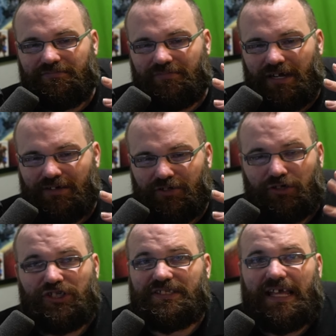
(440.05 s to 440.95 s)

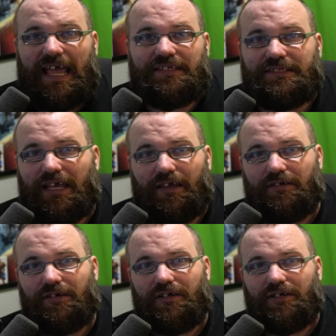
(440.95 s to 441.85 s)
just the headset
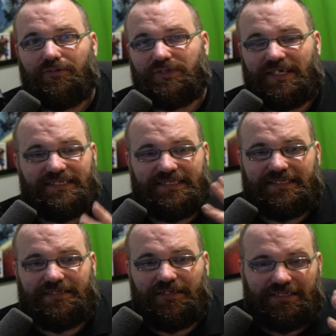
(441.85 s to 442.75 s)
was like
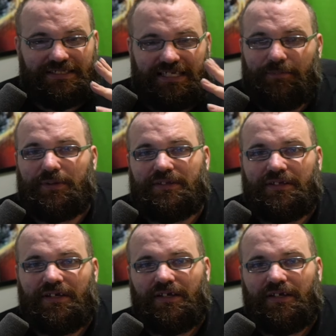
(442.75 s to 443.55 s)
the 7th